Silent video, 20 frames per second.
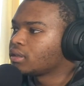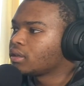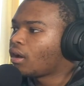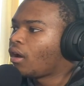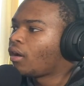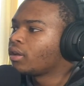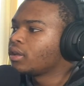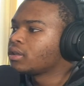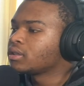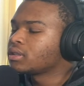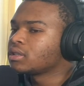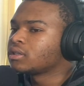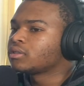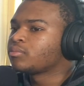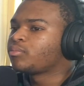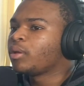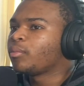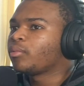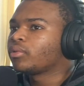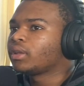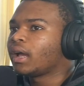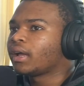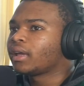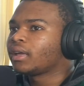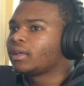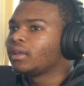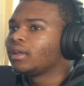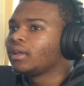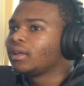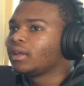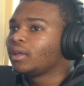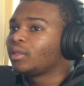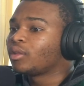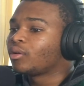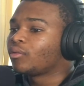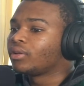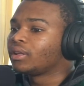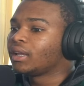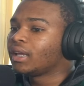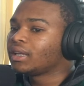audience is people that can either
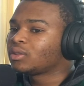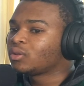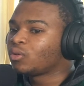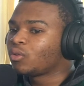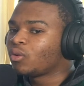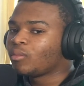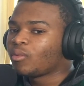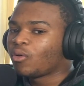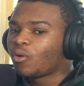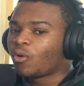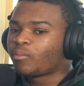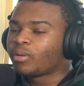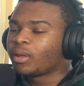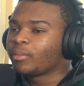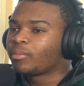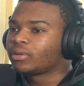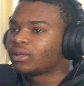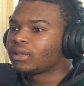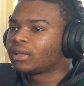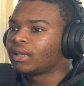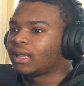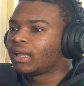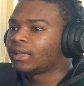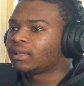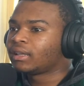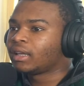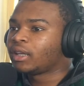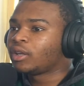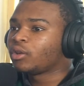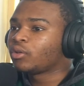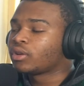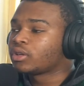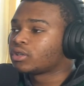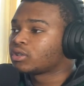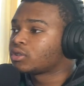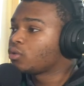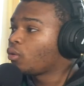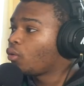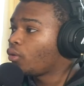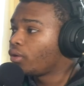relate to him or people that like to hear his
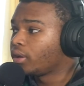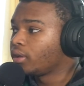story.